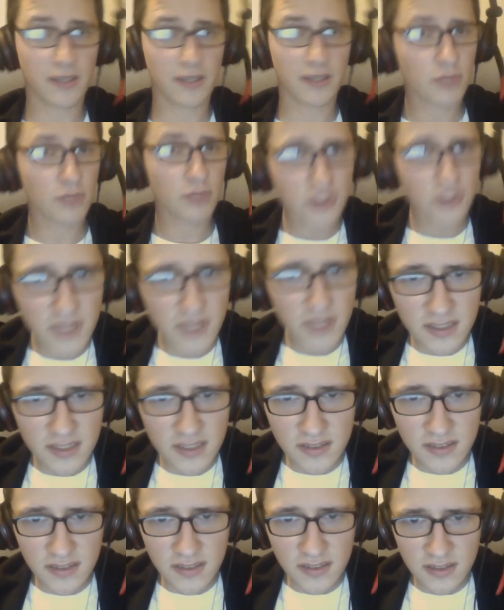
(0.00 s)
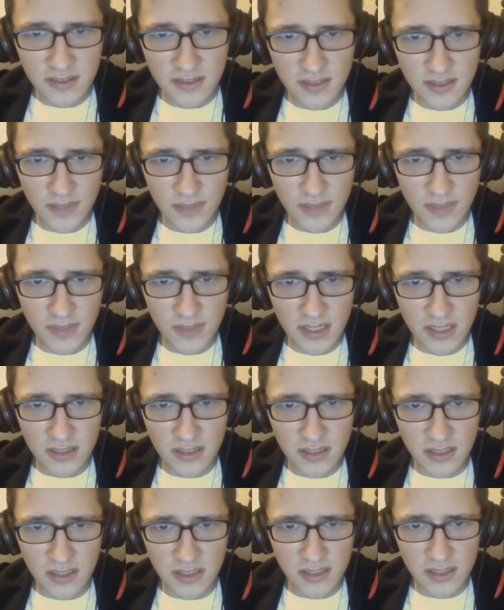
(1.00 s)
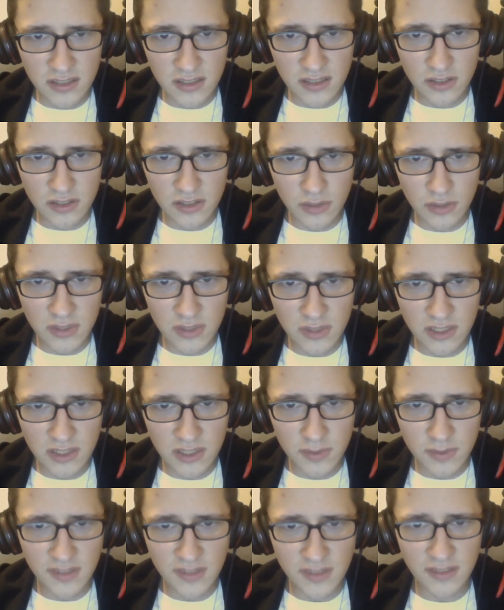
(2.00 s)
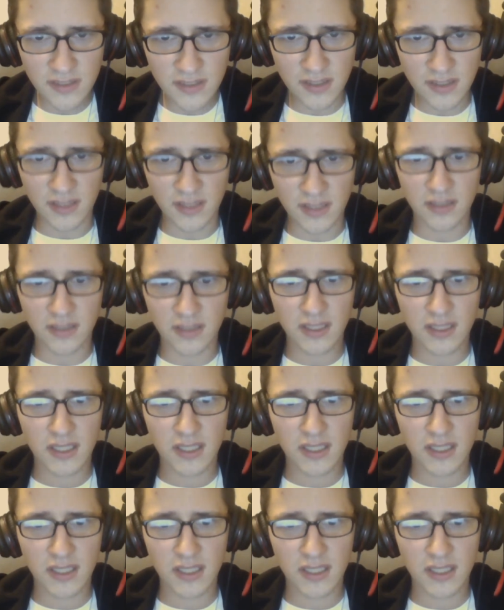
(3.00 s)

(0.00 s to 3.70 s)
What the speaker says: I don't want you guys seeing stuff that you don't need to be seeing.